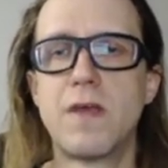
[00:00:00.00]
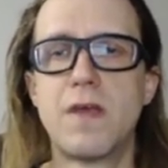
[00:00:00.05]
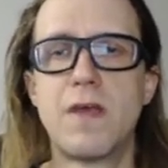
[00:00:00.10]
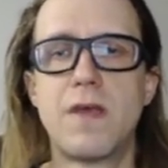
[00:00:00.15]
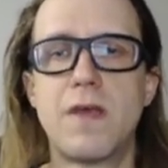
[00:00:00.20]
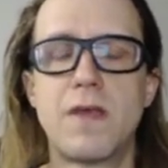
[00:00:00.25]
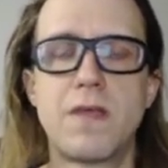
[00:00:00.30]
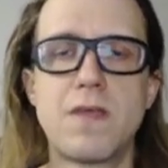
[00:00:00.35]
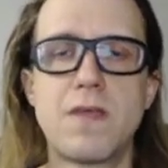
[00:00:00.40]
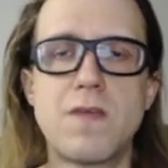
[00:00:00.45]

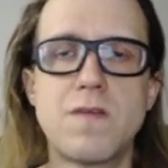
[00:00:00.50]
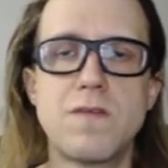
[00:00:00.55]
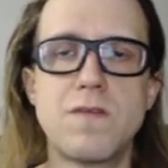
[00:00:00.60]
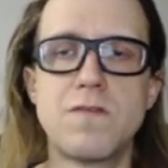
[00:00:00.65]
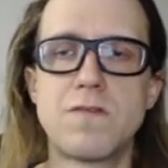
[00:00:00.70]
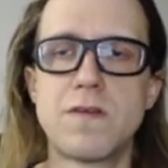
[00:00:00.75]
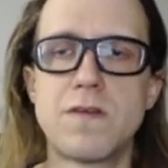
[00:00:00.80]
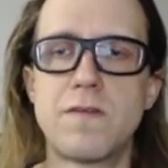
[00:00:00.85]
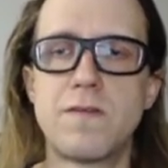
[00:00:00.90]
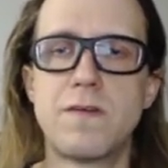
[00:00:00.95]
You
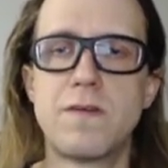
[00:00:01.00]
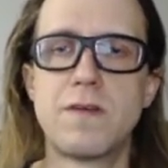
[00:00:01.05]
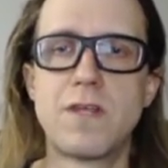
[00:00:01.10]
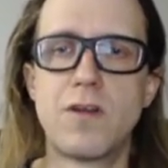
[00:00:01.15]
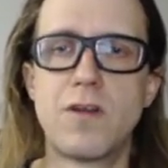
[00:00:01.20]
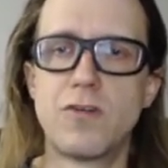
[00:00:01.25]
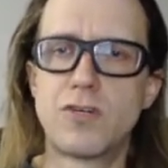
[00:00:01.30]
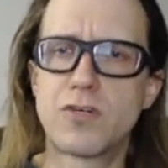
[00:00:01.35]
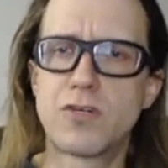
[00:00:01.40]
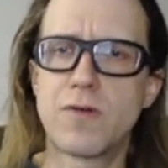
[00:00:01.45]
could,
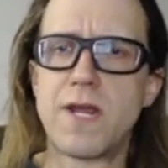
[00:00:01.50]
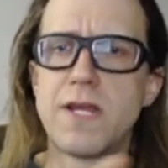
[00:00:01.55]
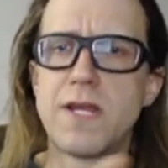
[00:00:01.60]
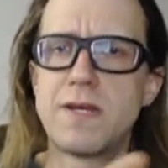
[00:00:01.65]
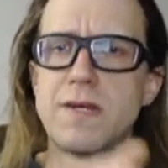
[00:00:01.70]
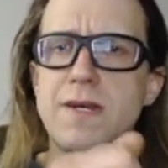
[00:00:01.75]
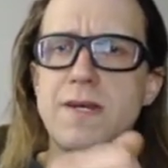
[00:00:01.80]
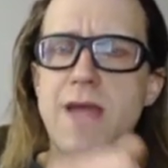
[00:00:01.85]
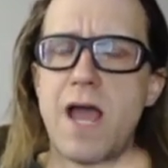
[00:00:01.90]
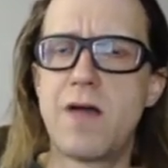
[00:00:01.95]

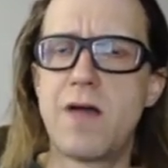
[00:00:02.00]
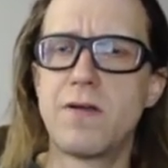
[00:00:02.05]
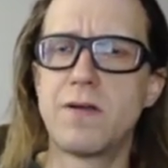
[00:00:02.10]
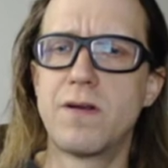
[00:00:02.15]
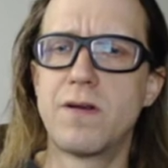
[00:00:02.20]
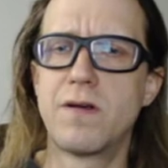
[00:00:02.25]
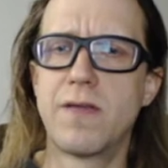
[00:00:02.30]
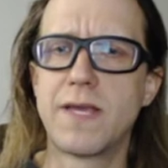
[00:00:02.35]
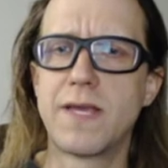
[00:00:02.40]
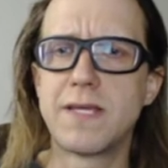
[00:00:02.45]
trade now
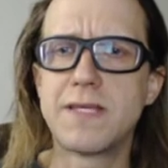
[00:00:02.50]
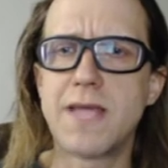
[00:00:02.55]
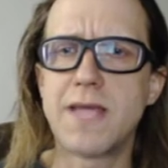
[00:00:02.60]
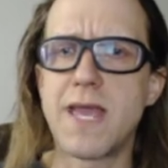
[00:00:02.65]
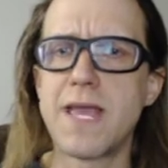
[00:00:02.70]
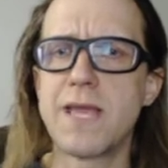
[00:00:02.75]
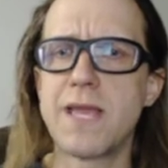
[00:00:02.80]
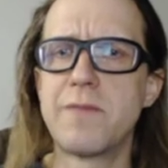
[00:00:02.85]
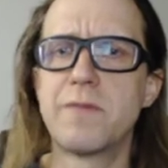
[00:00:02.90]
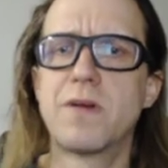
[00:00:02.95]
your like
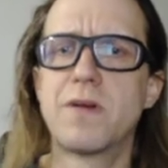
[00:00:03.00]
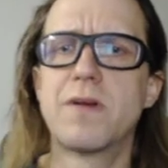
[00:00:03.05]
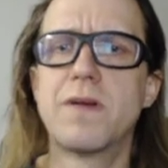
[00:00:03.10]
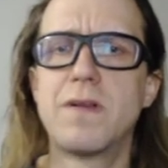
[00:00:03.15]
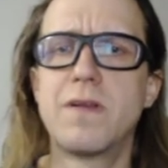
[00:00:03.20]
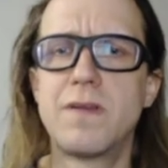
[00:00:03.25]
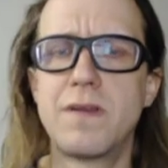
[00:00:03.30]
game or